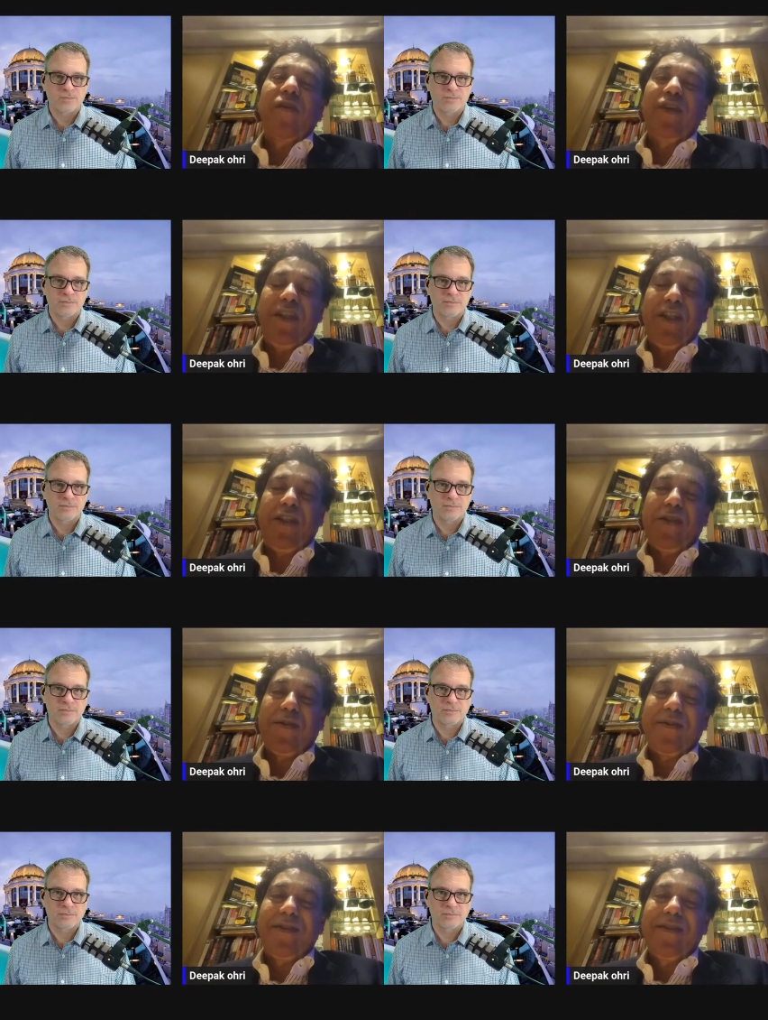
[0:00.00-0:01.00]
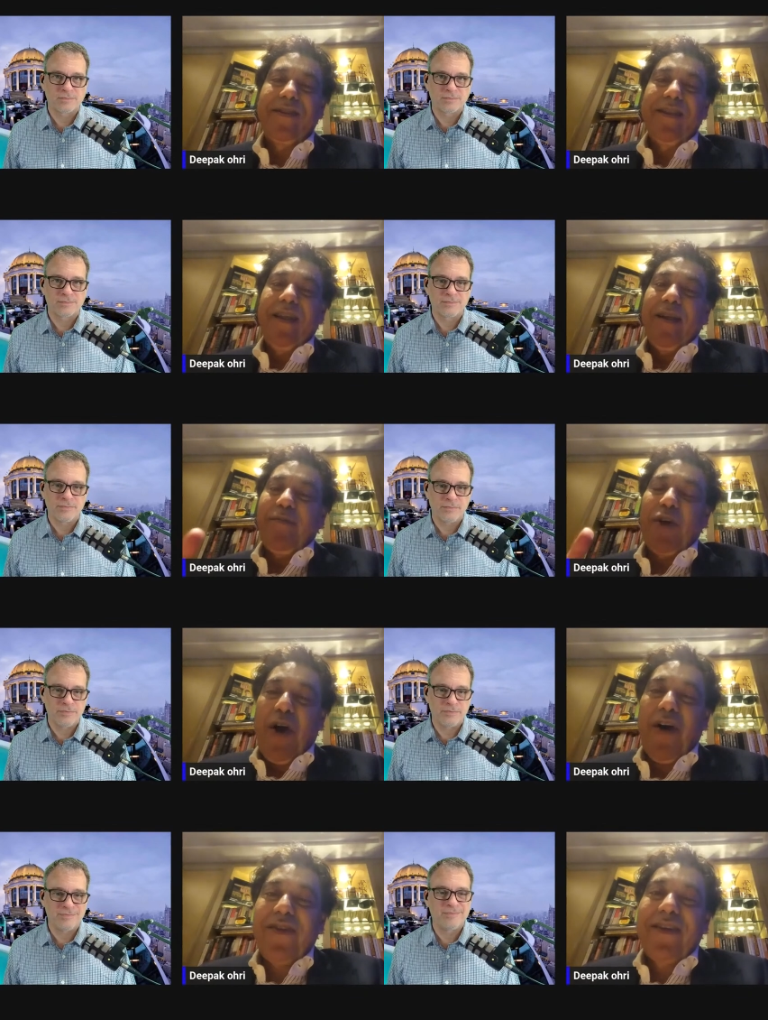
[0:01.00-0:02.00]
Speaker 1: we need to do.
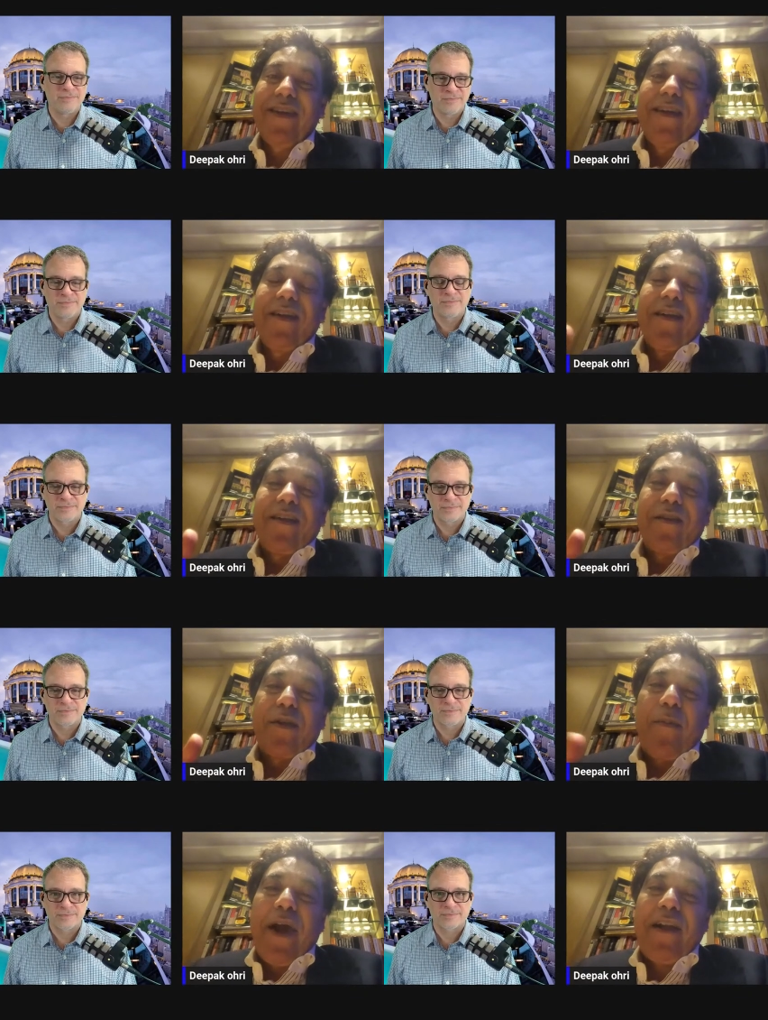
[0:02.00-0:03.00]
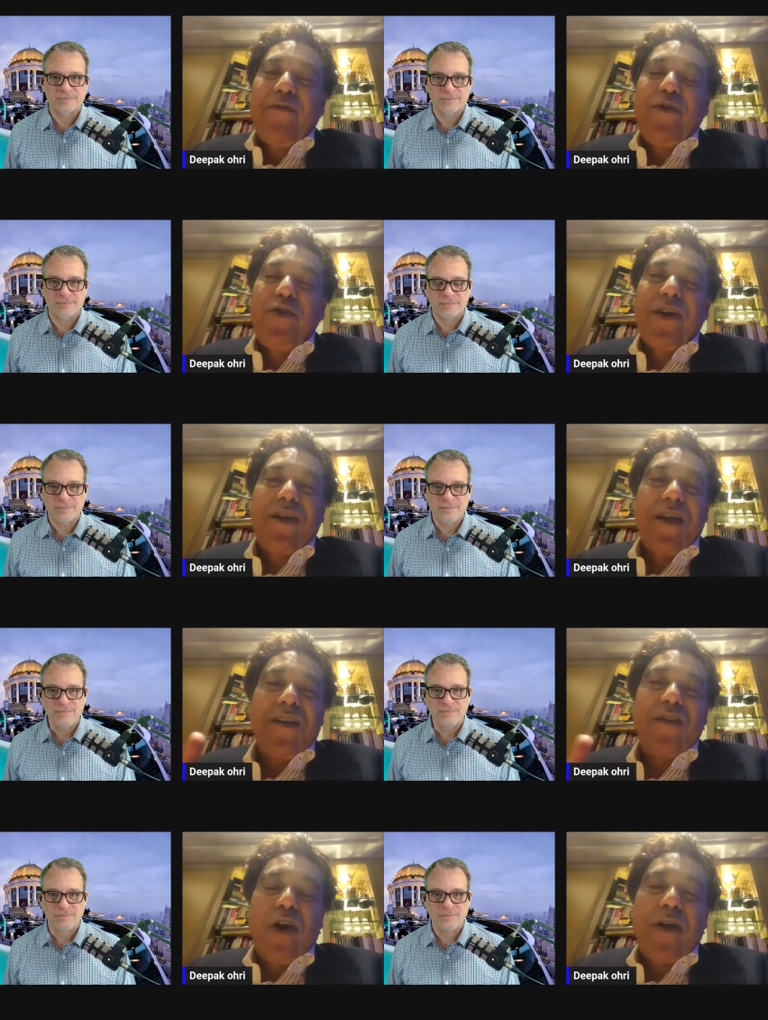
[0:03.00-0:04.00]
Because the better future
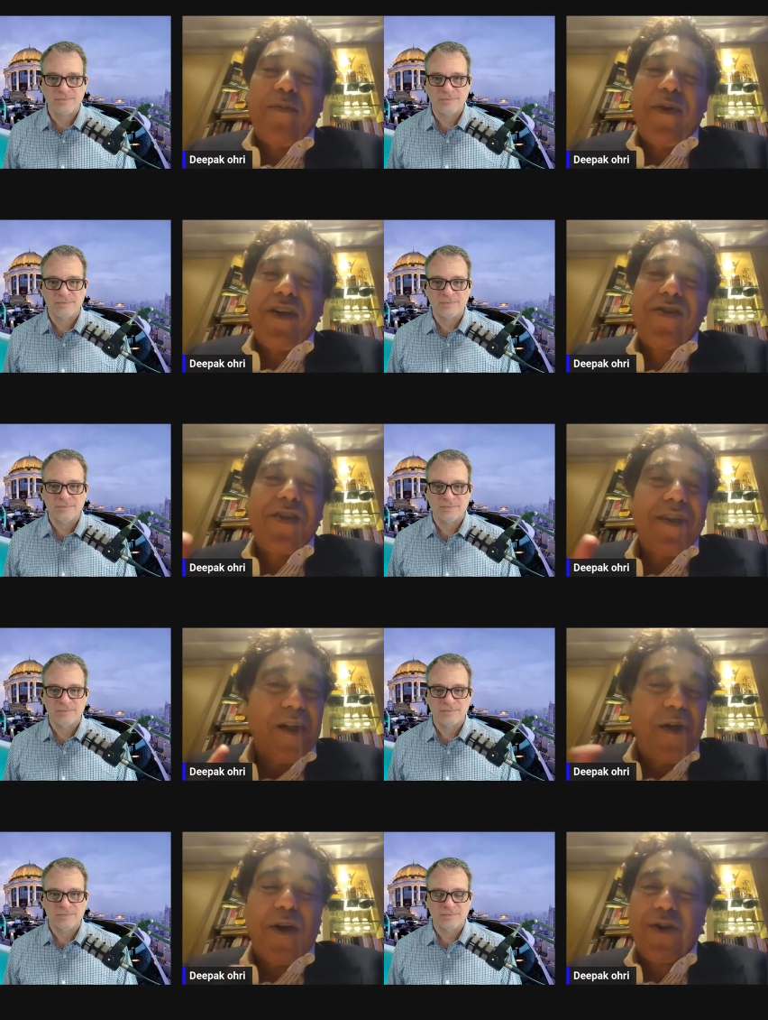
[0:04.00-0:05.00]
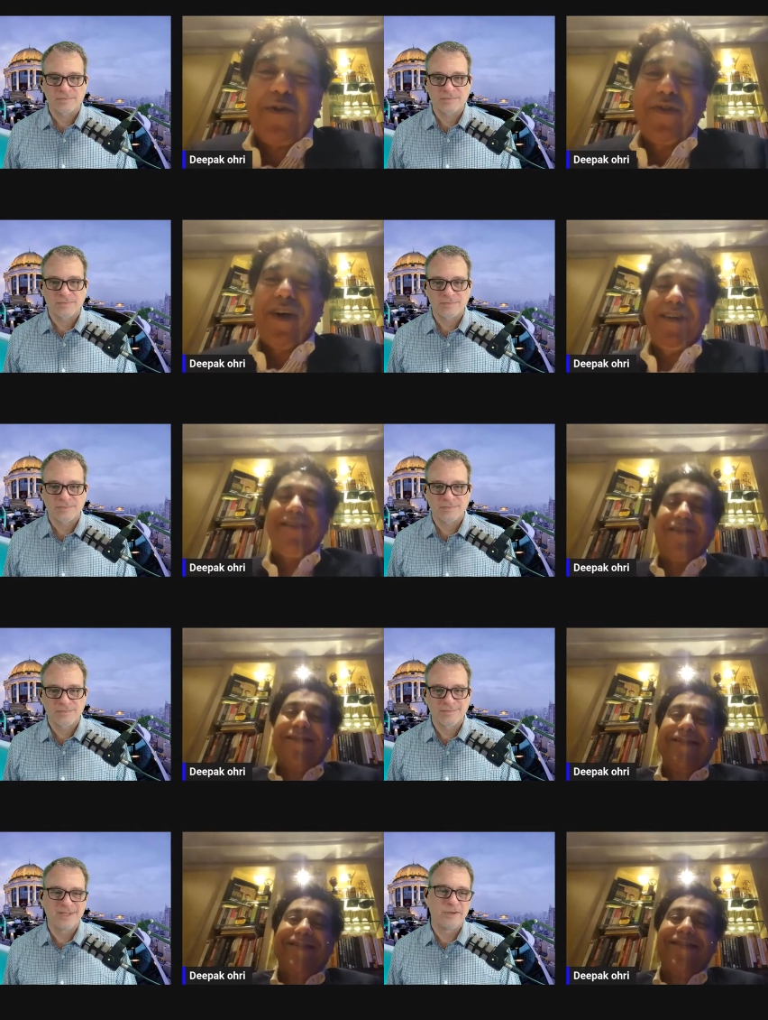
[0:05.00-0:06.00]
is not a bridge, not too far.
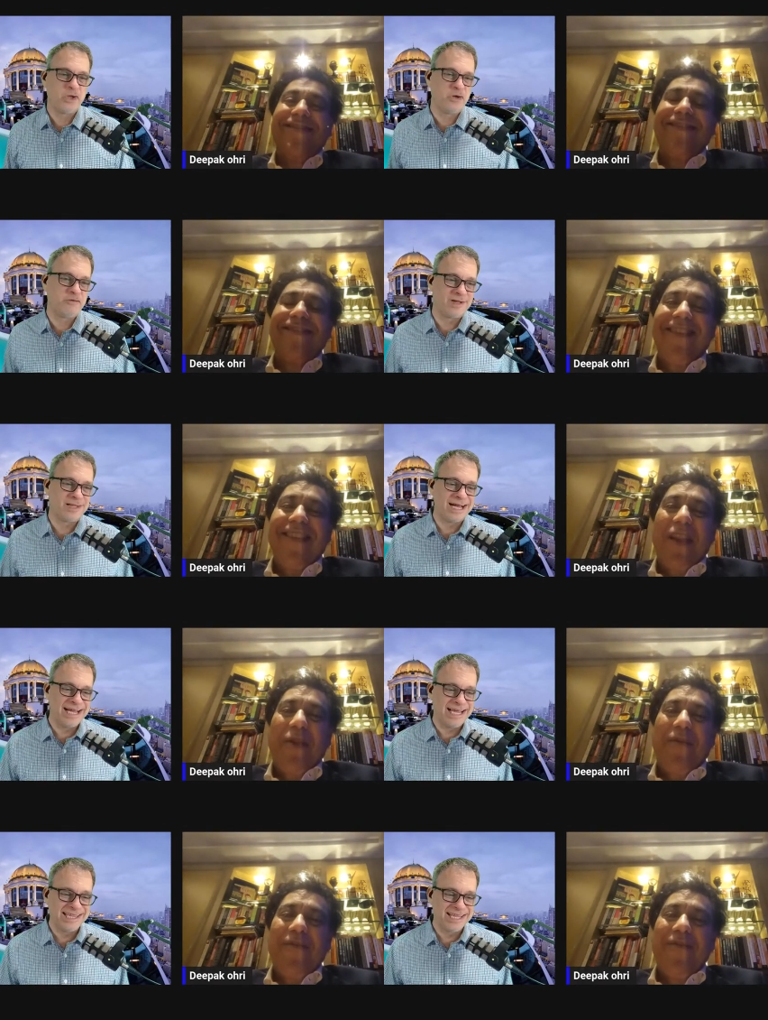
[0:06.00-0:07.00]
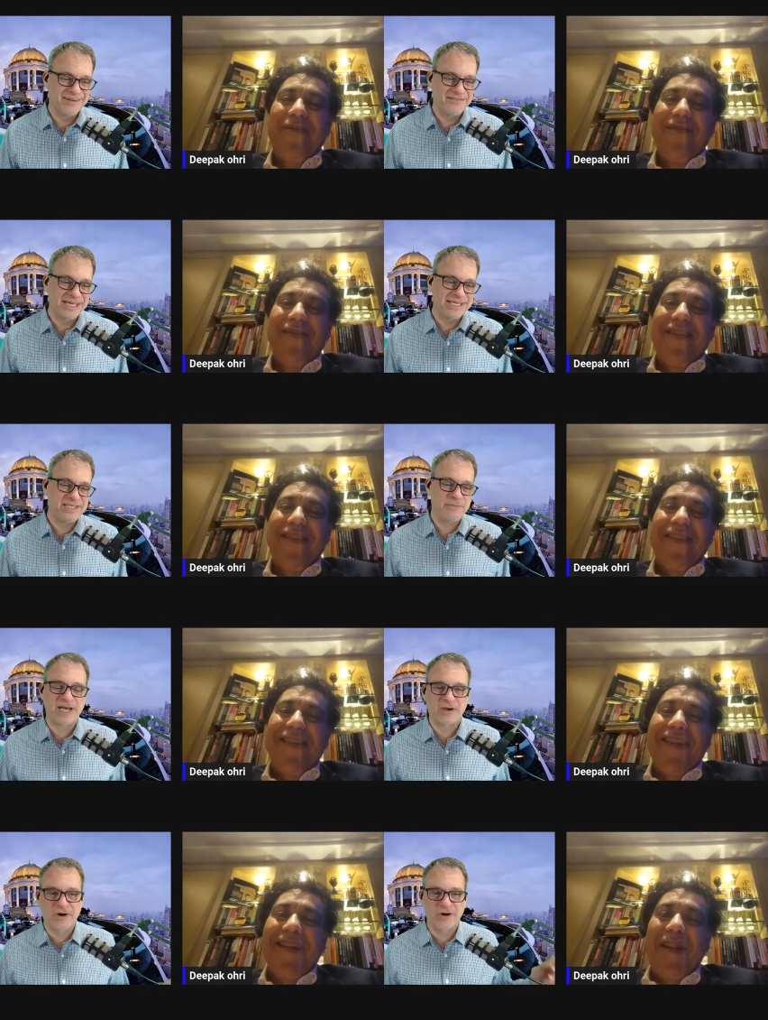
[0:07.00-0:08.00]
Speaker 2: Beautiful. I love it.
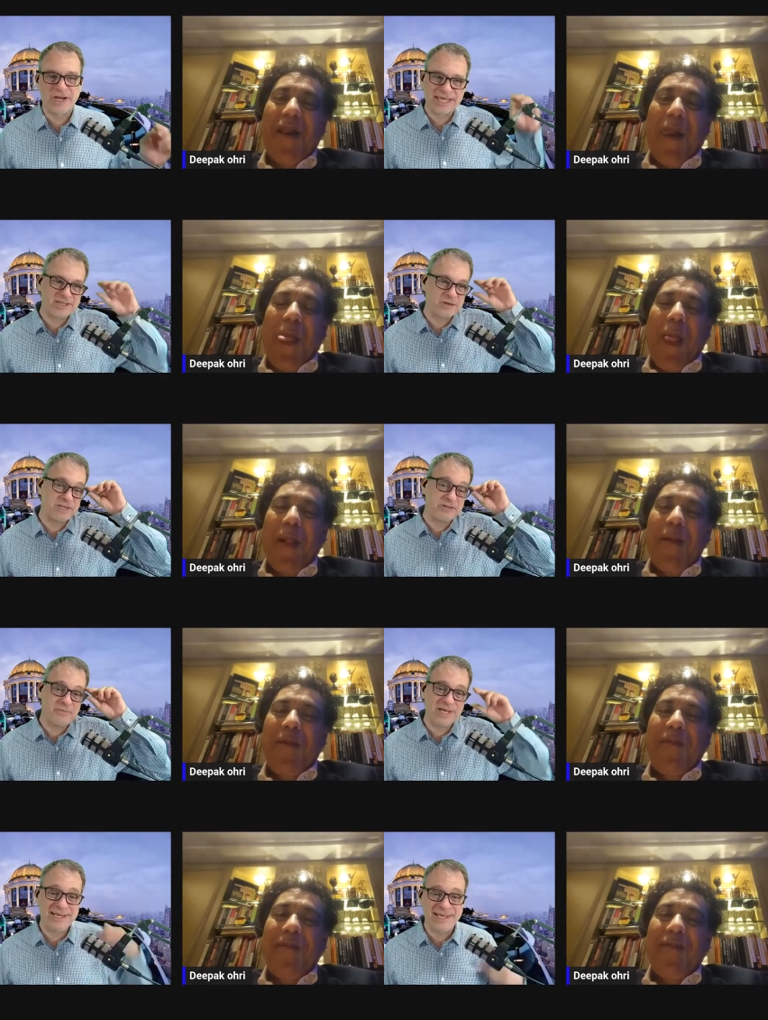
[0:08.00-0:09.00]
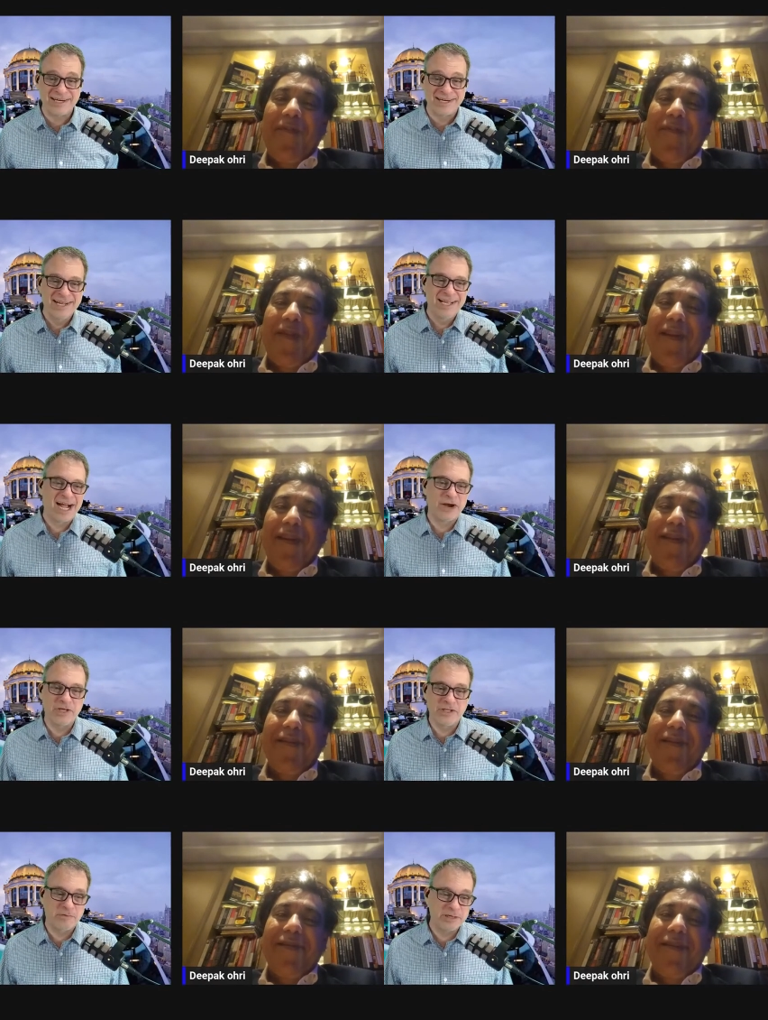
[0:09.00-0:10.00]
Deepak Ohri, thanks so much for being here. I
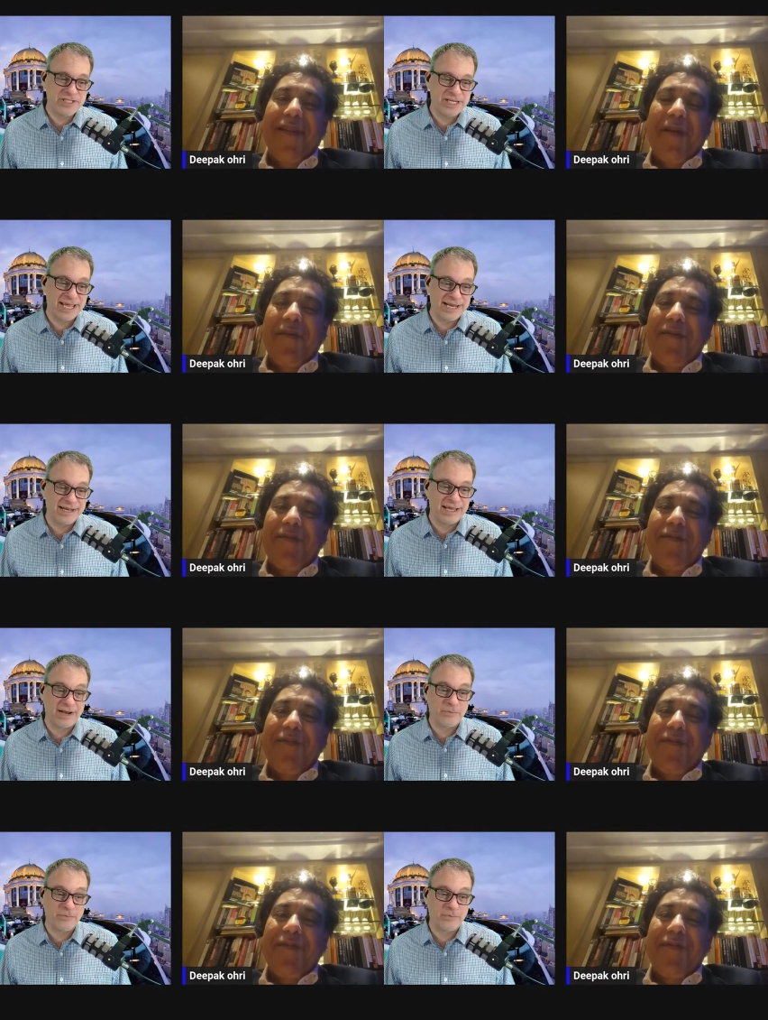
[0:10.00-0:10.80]
really appreciate it. And